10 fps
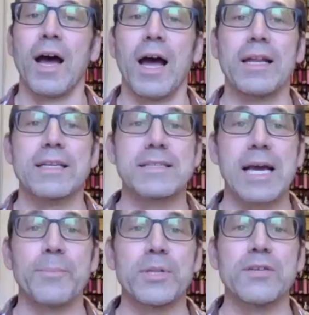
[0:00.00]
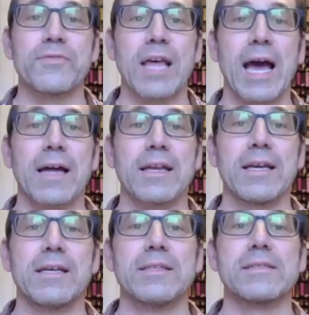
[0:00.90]
an example of that
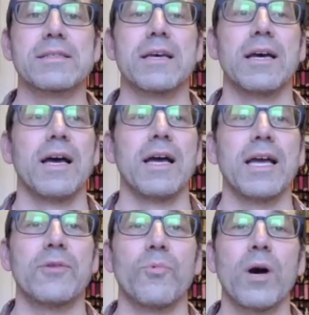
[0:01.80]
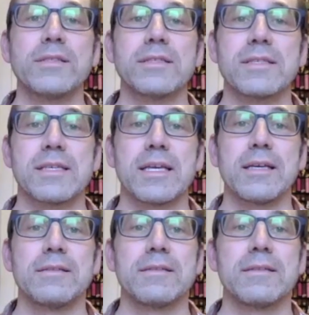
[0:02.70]
is in one
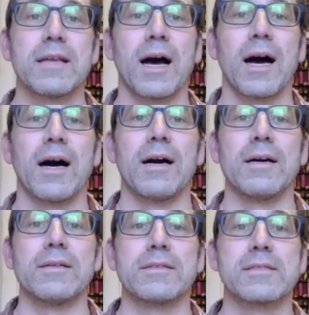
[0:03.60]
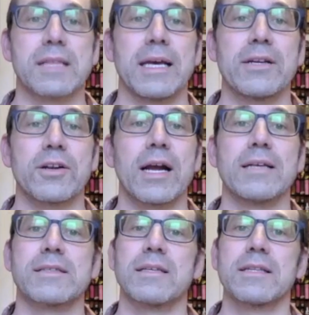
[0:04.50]
scene uh, slater
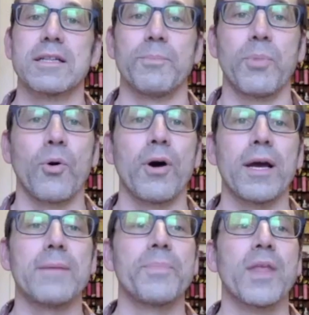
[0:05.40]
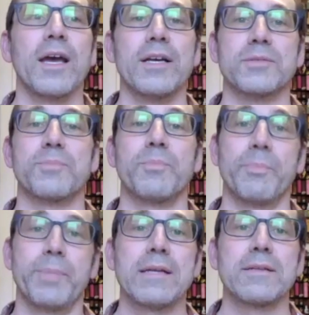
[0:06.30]
as a little boy is
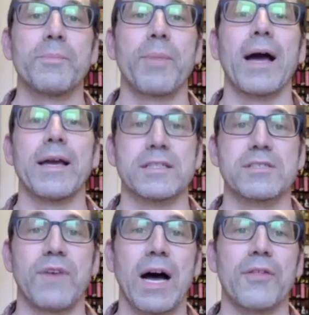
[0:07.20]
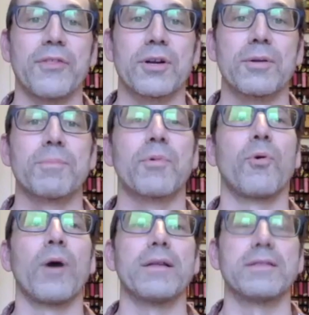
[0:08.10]
beaten by his father
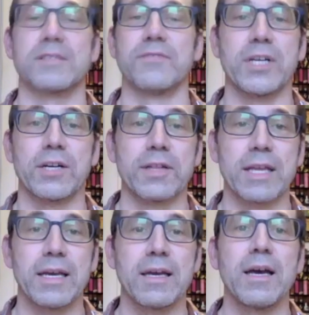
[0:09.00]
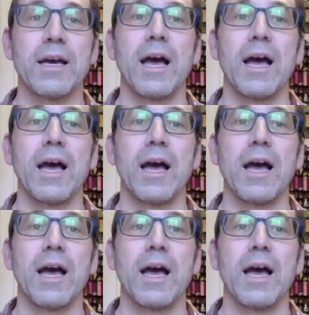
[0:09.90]
quite severely